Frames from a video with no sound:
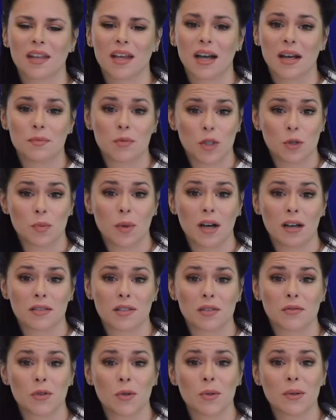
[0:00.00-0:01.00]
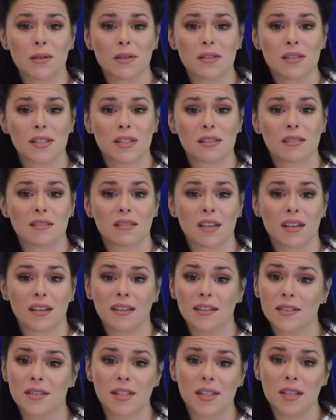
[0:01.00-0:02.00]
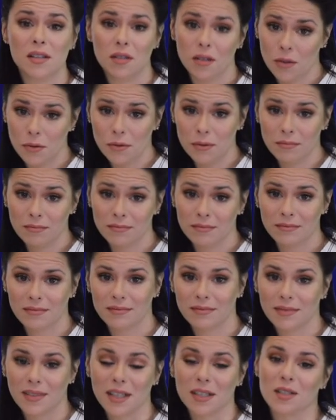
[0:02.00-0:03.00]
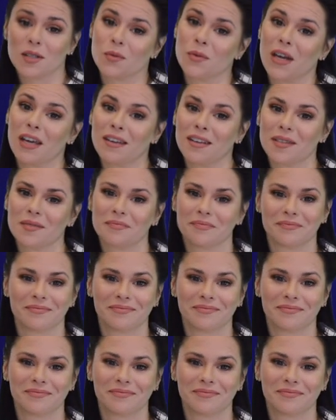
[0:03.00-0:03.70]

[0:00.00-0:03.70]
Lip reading: I'm Tupac, of course, and I'll see you next week.